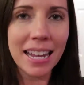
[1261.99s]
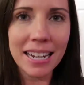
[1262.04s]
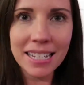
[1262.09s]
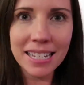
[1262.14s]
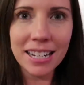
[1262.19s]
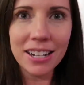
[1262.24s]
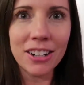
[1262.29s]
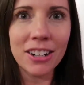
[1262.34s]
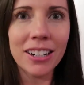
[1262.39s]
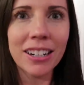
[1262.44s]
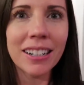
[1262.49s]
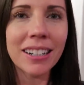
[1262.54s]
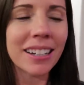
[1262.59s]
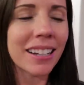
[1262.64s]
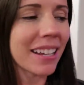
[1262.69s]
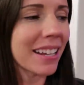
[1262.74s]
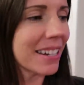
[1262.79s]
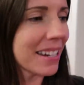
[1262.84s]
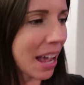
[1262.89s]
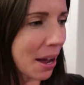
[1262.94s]
ate dinner.
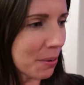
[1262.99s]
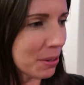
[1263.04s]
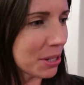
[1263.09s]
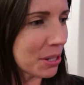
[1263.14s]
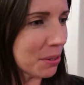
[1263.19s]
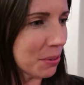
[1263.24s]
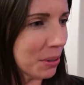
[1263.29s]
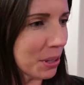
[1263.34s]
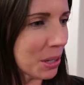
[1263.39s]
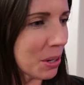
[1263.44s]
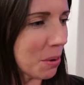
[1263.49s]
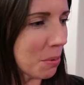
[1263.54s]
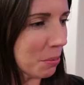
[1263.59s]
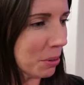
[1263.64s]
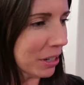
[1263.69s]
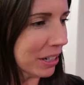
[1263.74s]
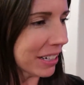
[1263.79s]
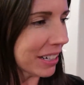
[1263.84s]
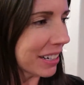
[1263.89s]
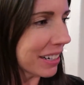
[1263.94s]
Now he's doing
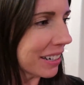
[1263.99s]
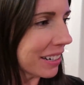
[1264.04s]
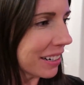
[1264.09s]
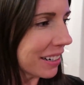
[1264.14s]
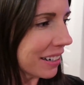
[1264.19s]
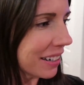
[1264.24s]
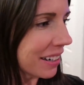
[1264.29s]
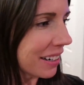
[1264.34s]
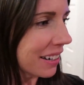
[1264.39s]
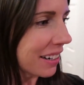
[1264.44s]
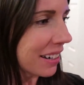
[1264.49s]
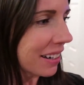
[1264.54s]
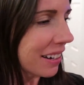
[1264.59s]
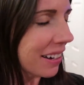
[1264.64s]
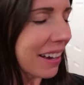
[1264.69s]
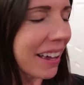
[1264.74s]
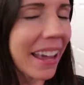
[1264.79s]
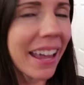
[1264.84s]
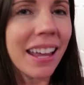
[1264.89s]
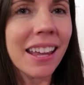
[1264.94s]
homework.
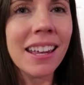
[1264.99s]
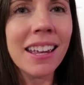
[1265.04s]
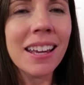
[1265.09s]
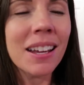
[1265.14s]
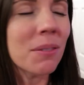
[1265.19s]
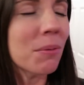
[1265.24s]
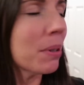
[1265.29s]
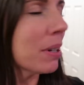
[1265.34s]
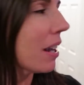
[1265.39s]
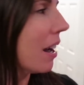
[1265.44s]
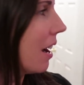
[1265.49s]
And we